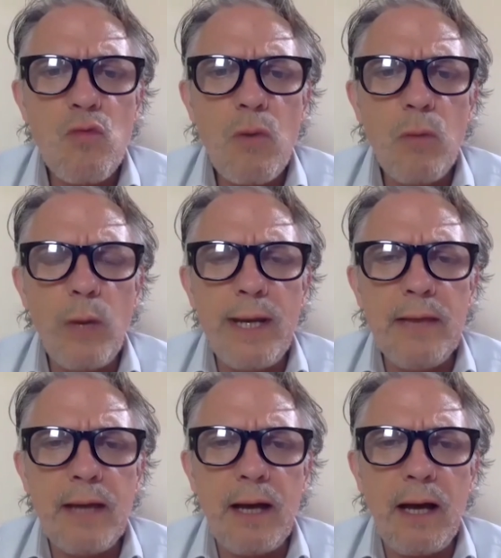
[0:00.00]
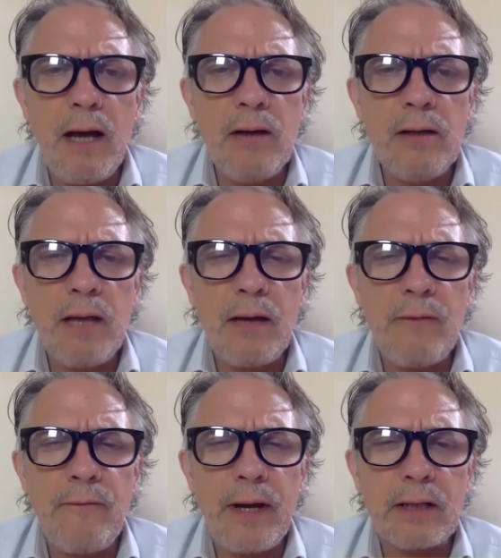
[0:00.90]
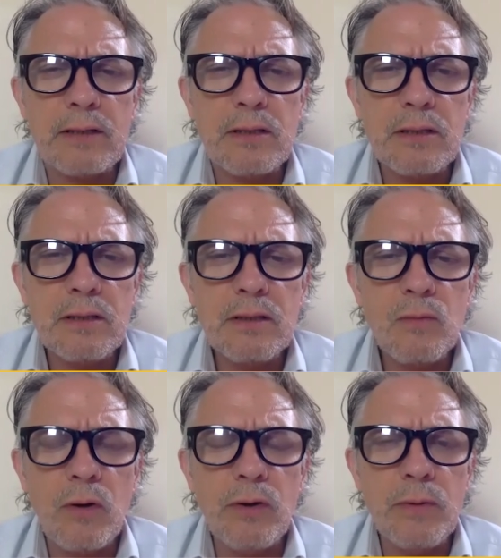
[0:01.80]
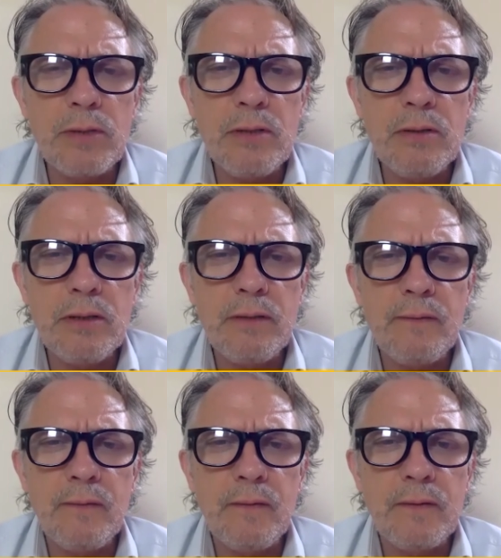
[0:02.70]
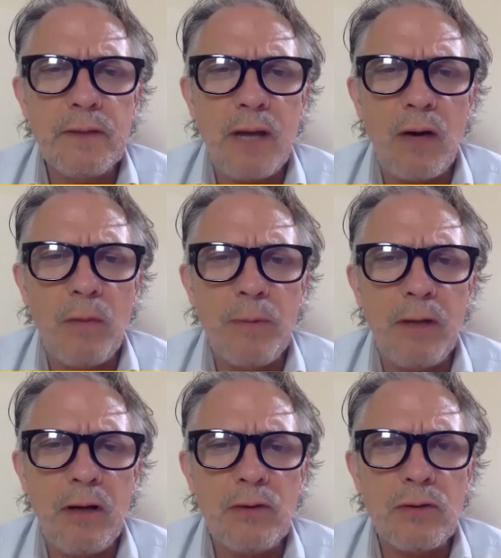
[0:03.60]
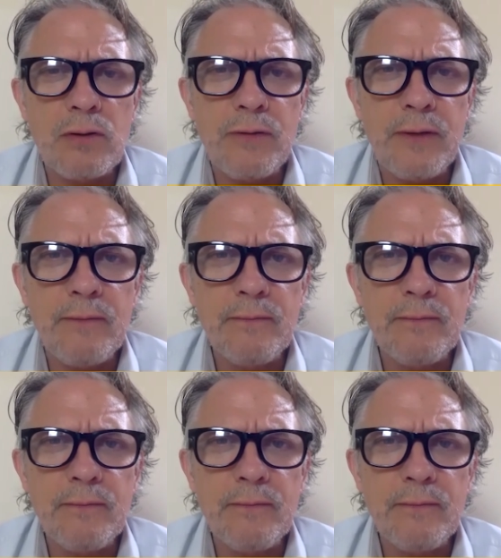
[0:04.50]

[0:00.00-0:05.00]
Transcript: winning that, how did that affect what you were doing? Did that open a lot of drawers for you?